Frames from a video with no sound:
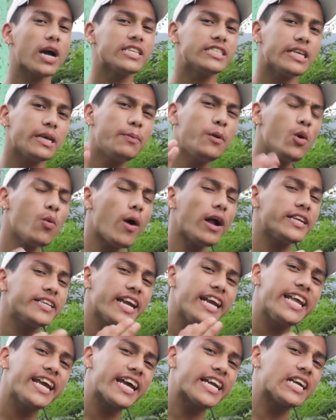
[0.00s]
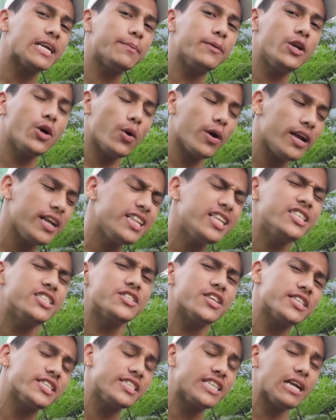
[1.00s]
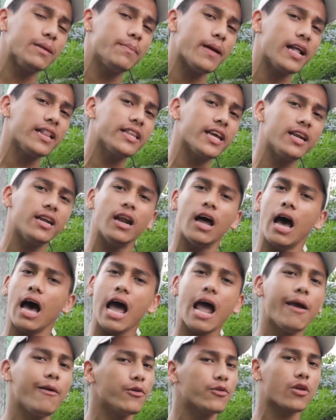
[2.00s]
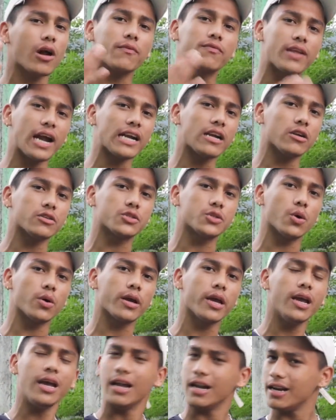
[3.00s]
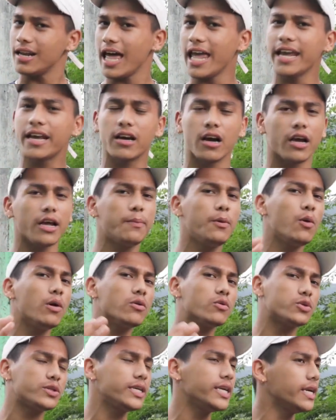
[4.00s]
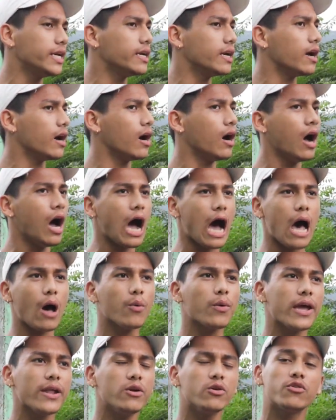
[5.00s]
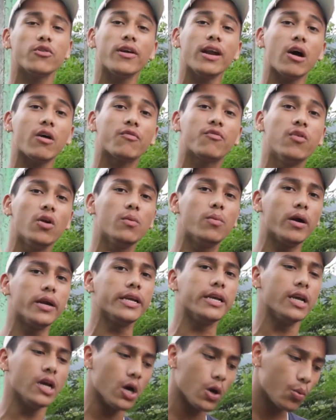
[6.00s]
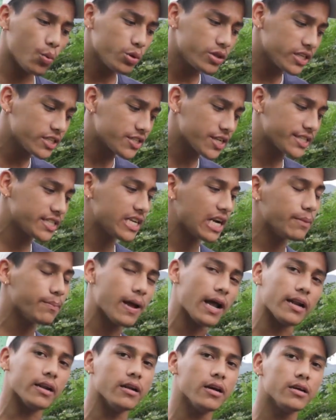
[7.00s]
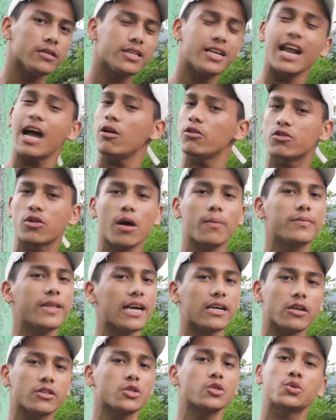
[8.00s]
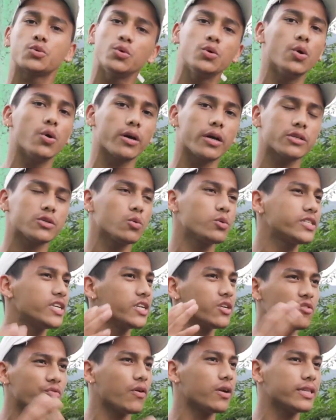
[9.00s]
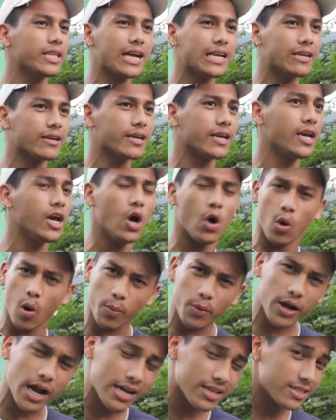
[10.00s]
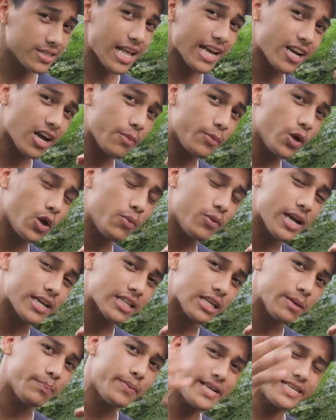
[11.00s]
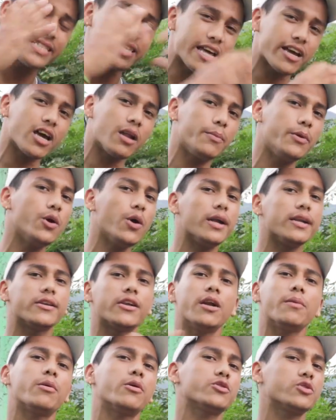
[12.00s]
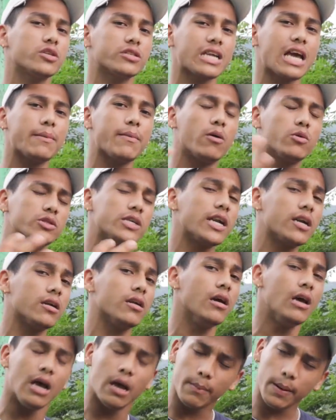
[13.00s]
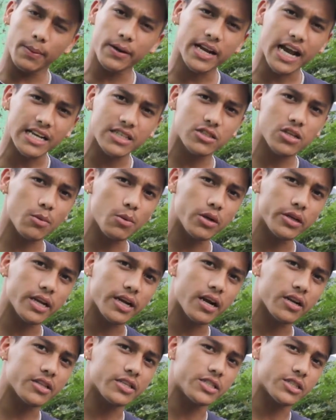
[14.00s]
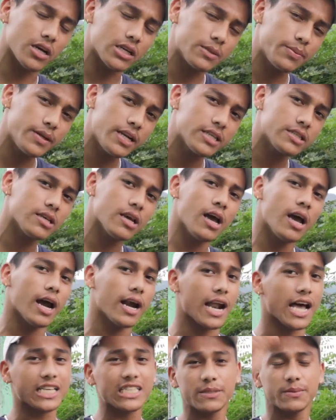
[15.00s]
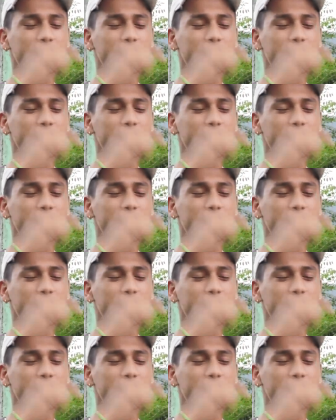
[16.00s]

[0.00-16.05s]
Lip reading: If you want dedicated video in this resistant band, then I will drop that also, okay. Like if you want to see how can you train our full body with this resistant band, then I will drop that also soon, okay. So stay tuned for that, okay. Hope you guys like our video. If you like them, please like our video and don't forget to subscribe our channel. Baby guys, love you, take care. This is Anish Fitness and Anish